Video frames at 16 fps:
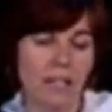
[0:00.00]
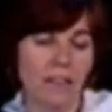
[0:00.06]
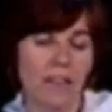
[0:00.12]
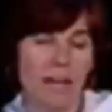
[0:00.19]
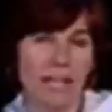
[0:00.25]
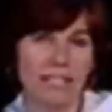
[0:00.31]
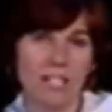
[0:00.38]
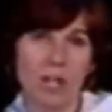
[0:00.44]

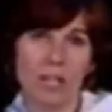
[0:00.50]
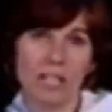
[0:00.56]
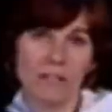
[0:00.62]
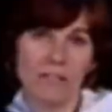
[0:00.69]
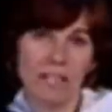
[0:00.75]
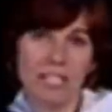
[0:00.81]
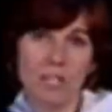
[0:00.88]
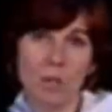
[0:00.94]
that our
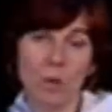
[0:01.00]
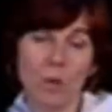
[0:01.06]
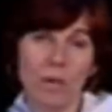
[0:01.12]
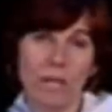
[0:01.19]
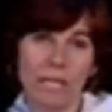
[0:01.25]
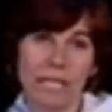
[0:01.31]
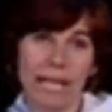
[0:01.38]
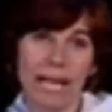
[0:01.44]
conventional
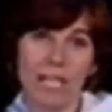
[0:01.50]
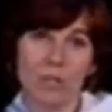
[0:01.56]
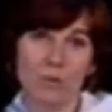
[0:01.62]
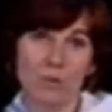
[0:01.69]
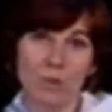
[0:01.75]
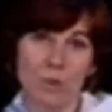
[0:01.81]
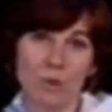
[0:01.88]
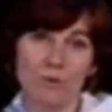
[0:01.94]
oil and gas
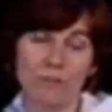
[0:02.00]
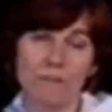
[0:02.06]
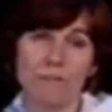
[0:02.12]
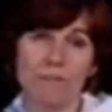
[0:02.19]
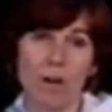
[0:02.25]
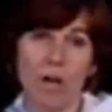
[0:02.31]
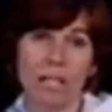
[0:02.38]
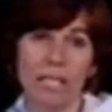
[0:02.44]
reserves are
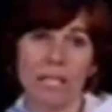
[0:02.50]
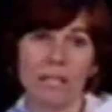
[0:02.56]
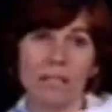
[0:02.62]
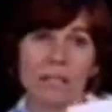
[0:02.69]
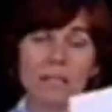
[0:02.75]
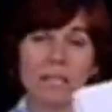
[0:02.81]
falling.